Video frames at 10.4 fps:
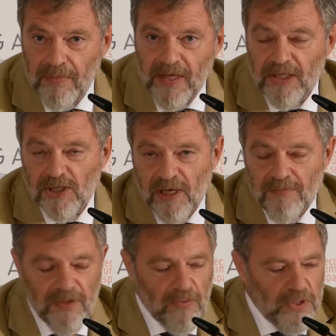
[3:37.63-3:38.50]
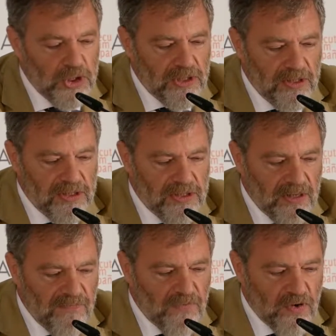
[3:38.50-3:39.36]
That is something which is,
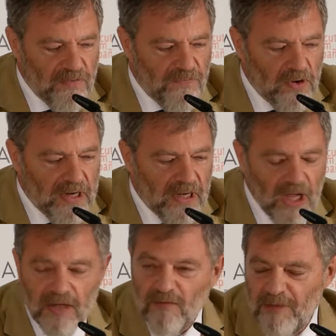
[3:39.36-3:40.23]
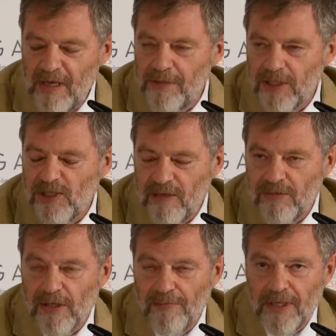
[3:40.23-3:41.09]
for a lot of people
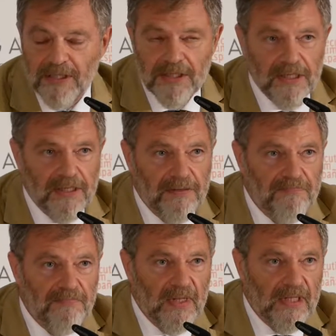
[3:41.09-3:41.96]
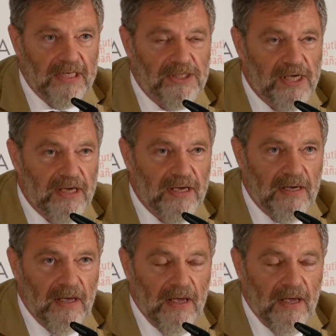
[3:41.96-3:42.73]
seems a bit, let's say,